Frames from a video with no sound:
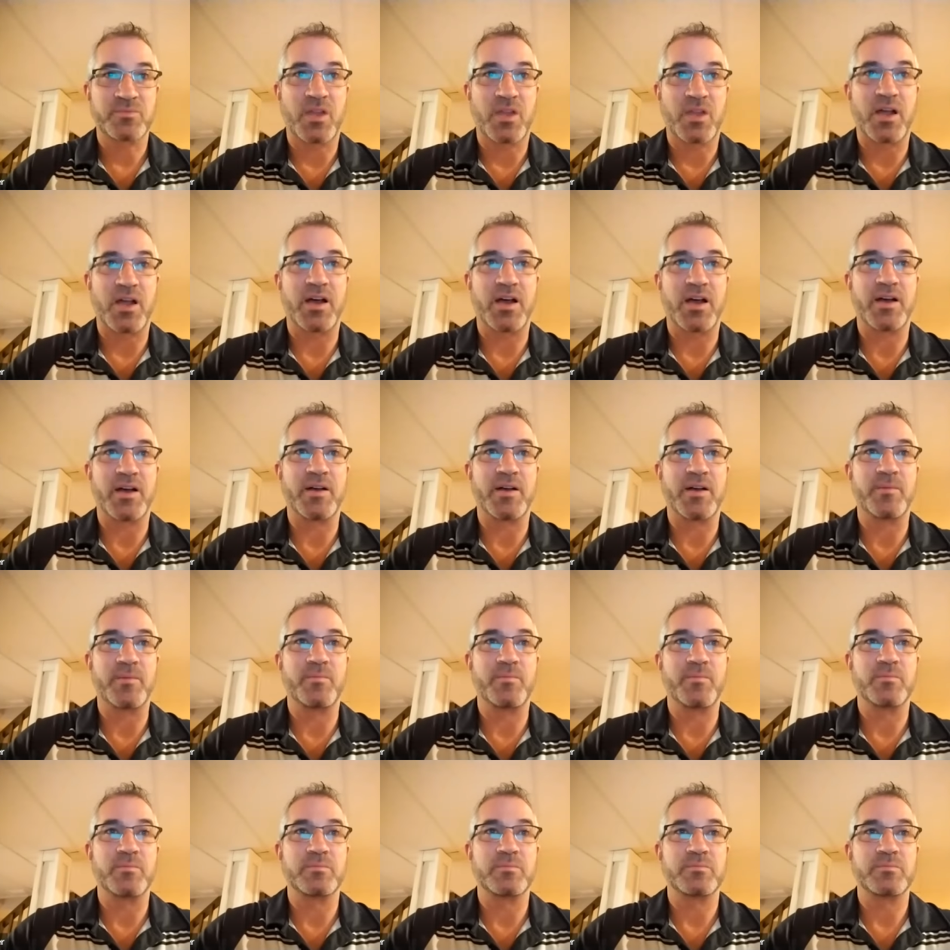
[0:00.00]
Uh,
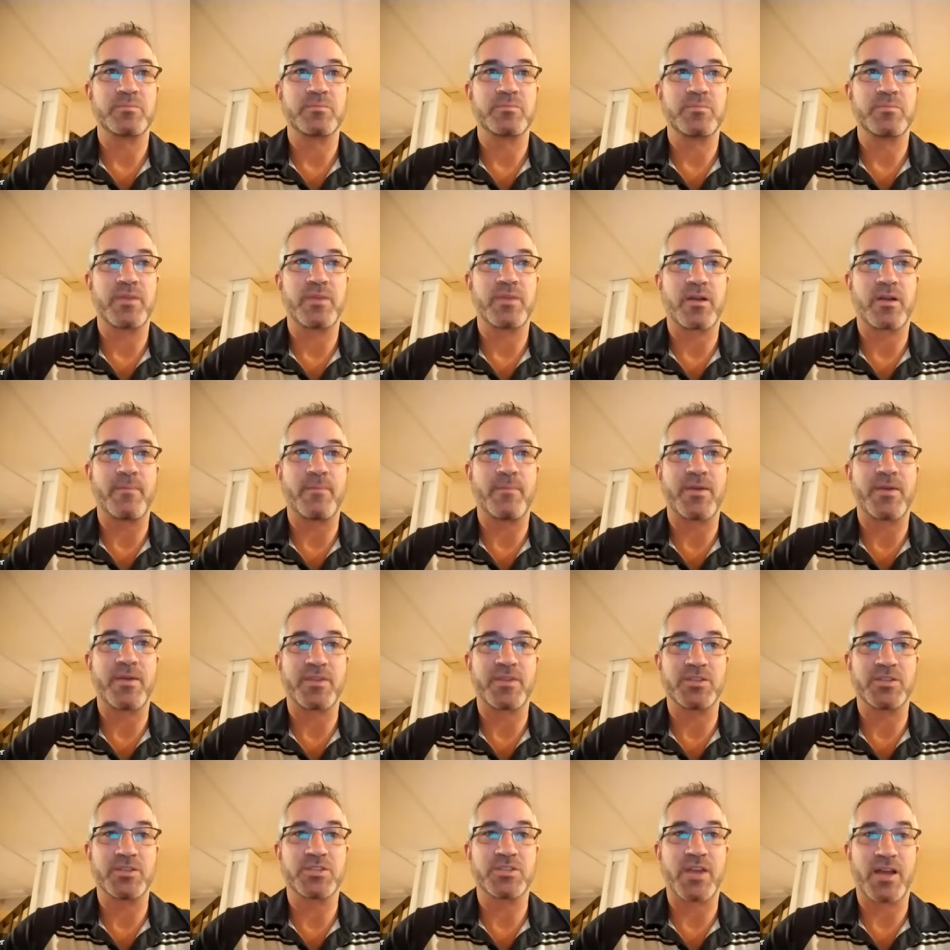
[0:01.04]
there are
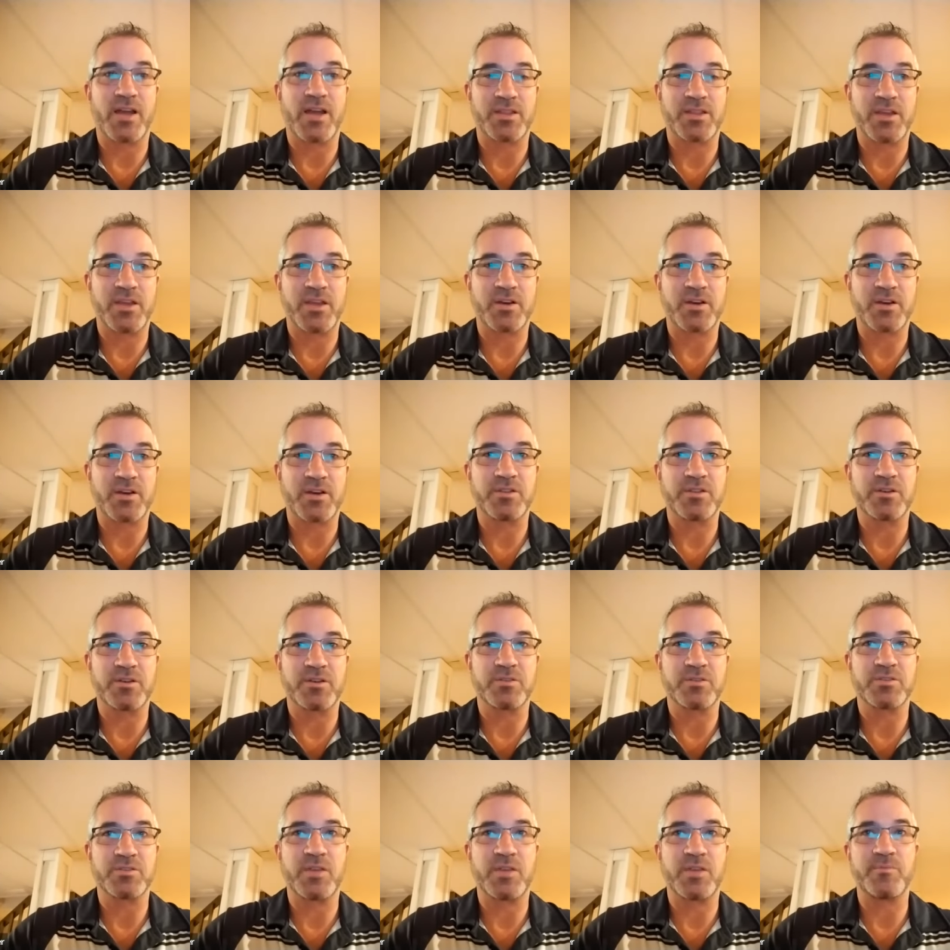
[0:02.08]
methods out there.
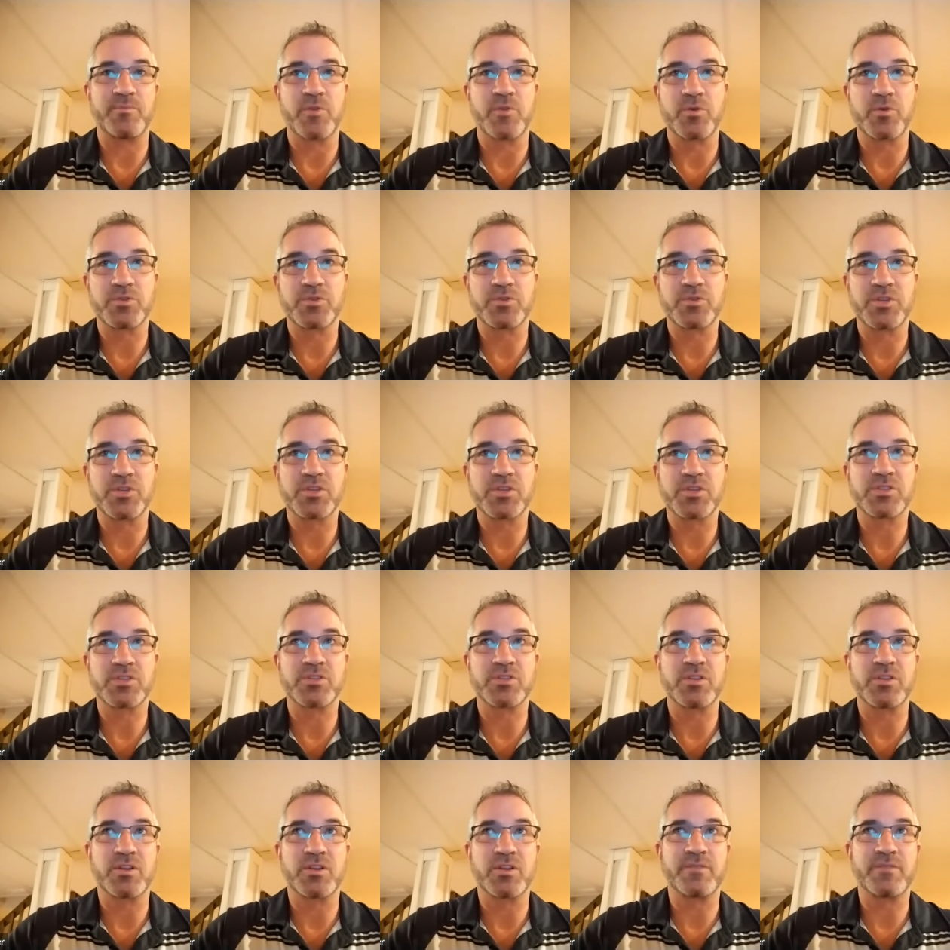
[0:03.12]
There's hypnosis.
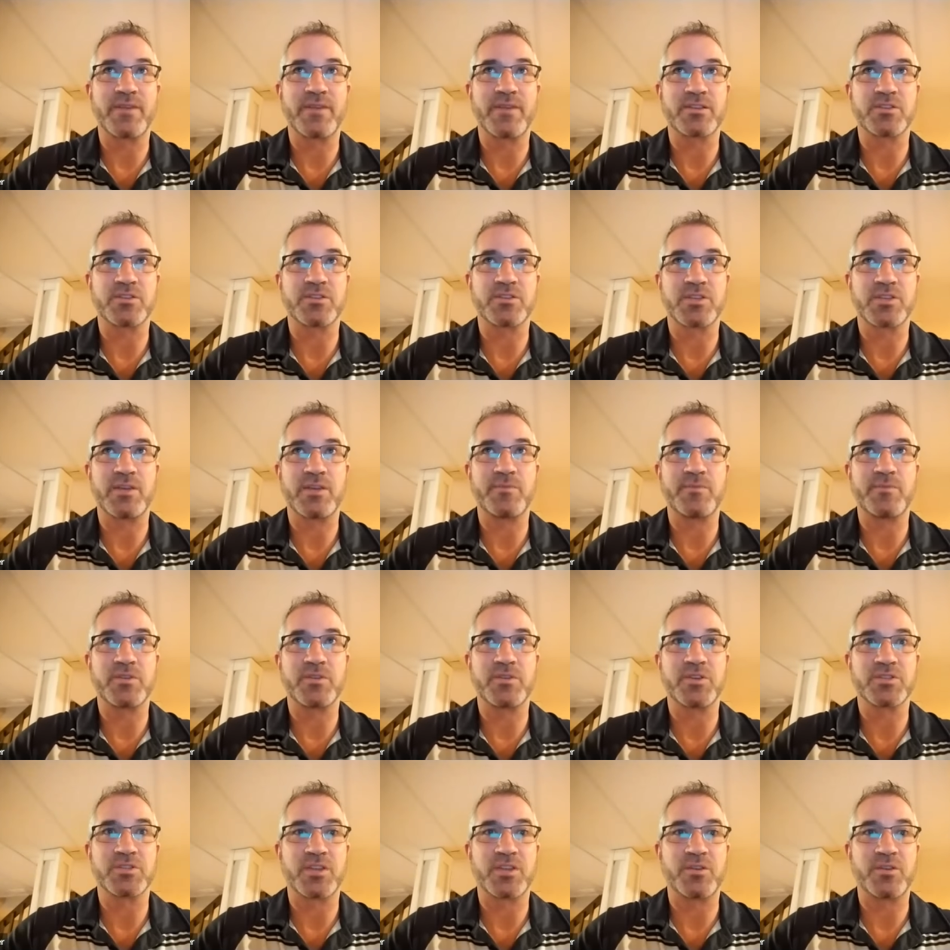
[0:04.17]
Uh, in fact, there's a
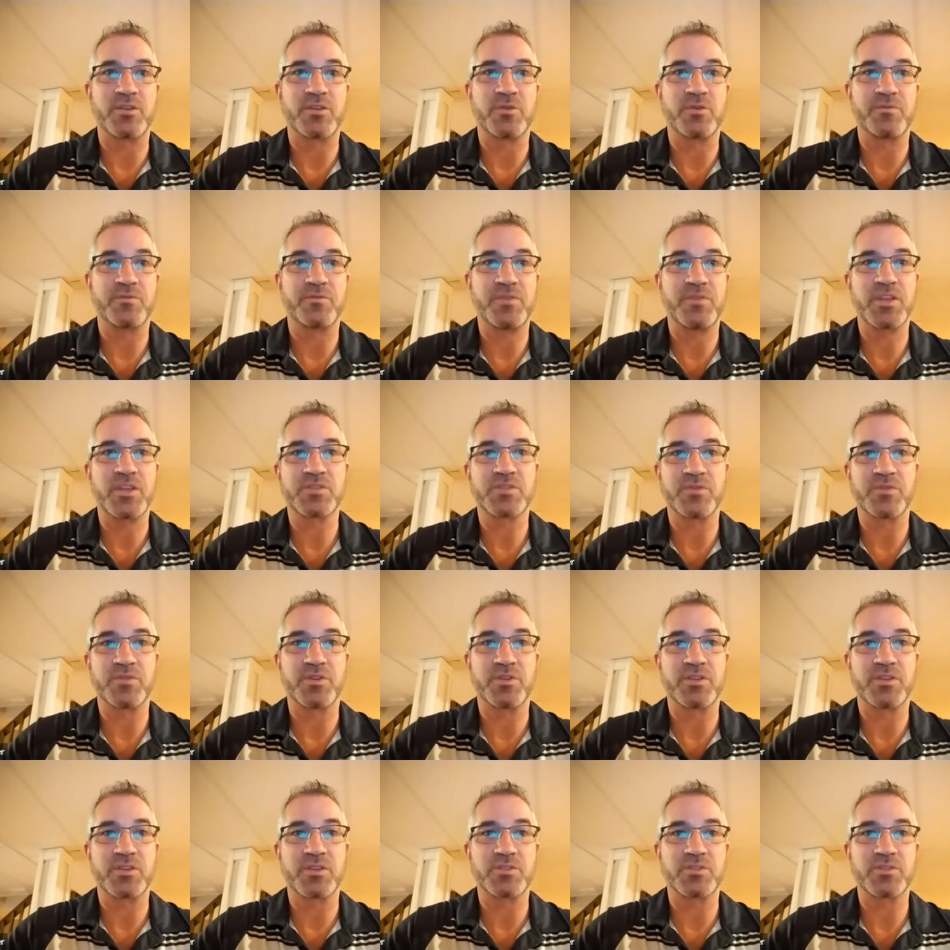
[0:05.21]
hypnotist I know in Phoenixville
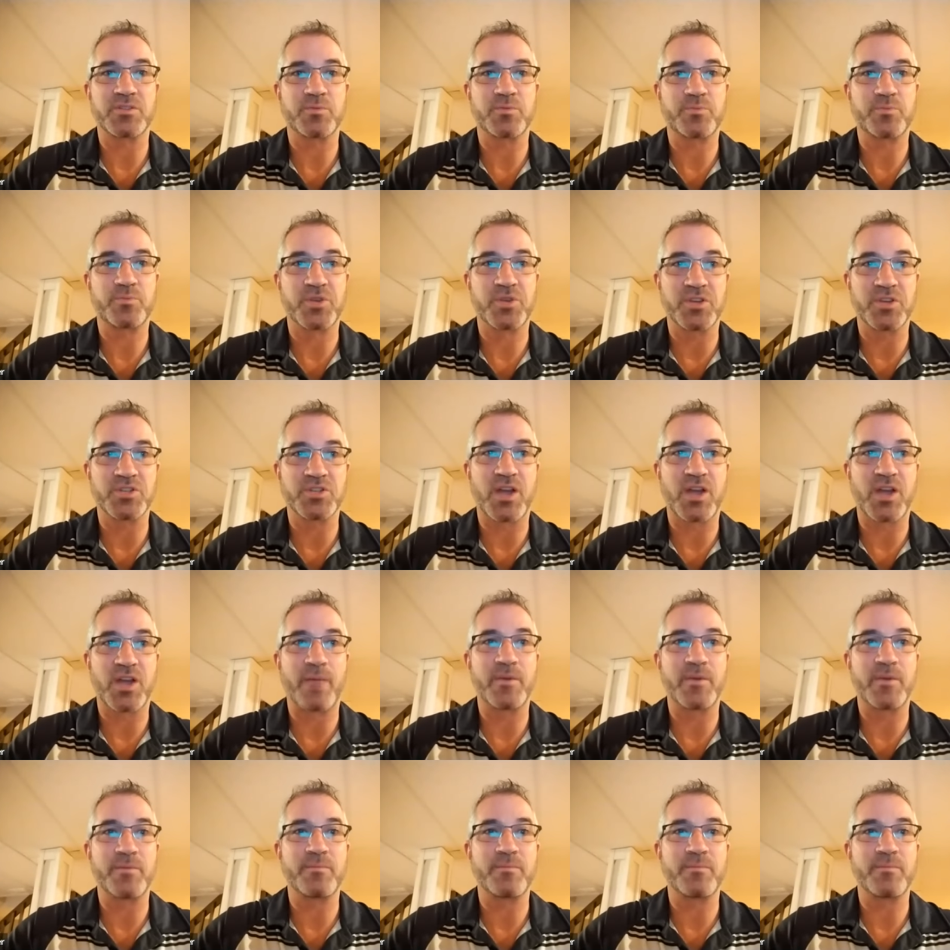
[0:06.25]
that does a pretty good job
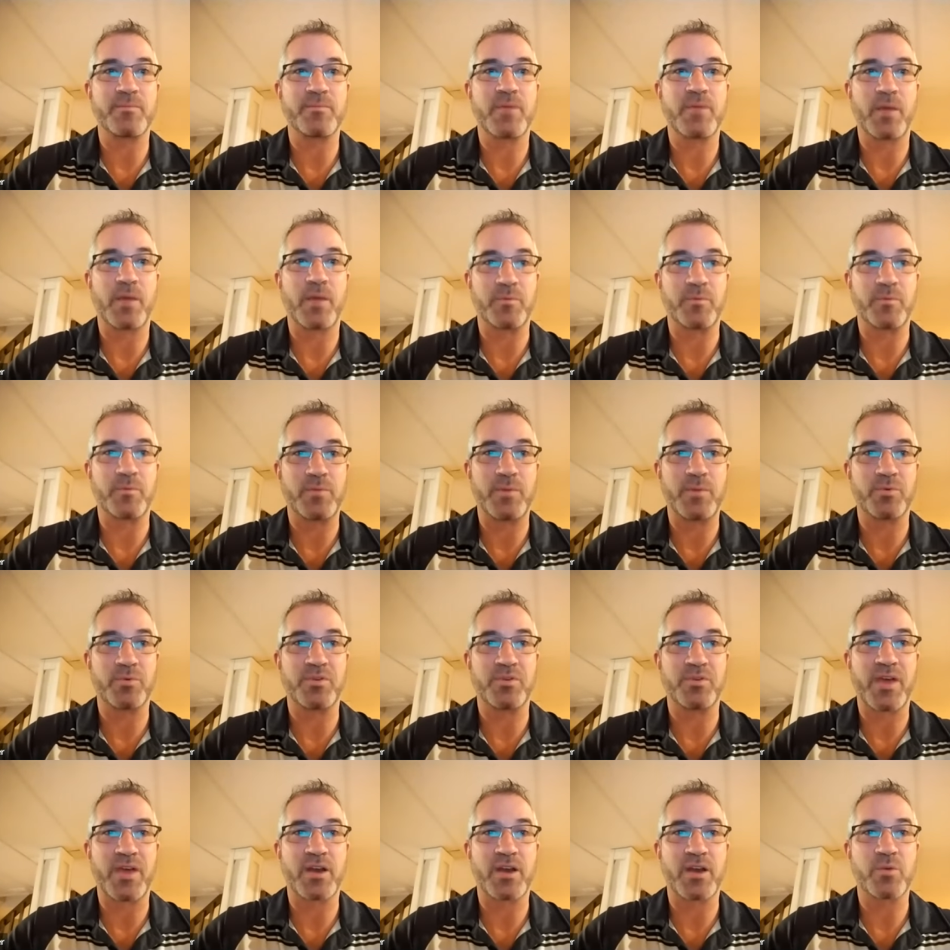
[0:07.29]
at helping people
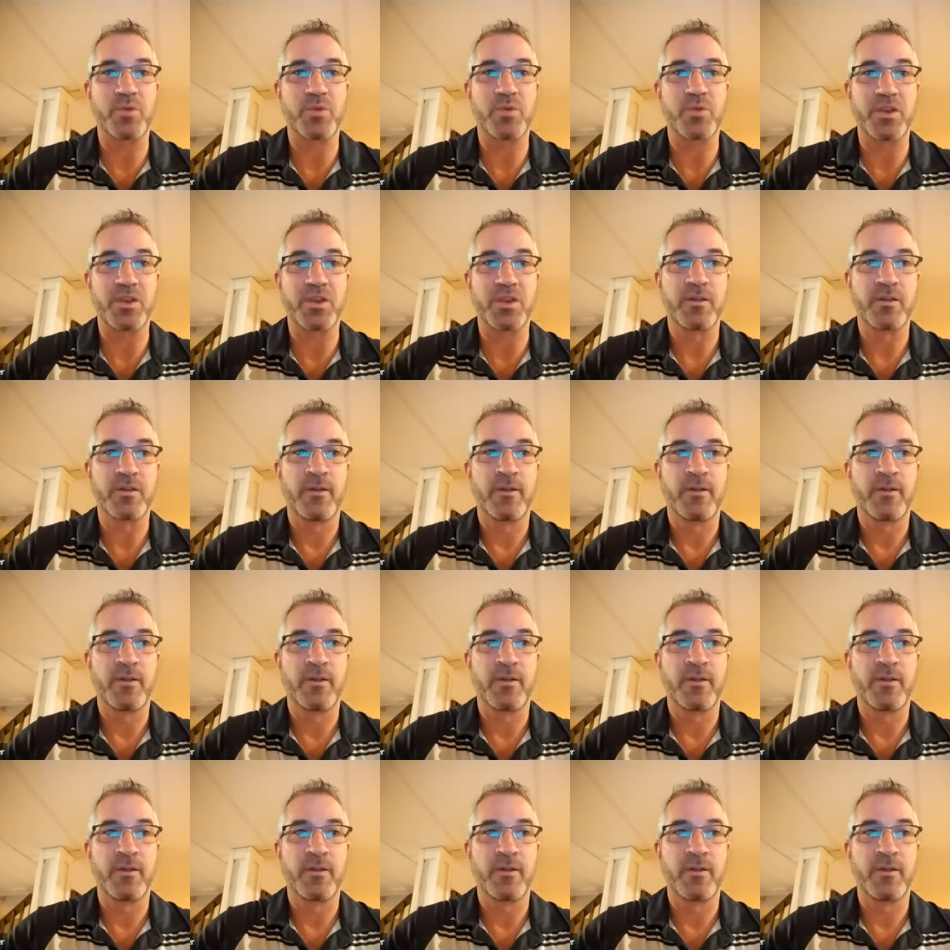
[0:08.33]
in that arena.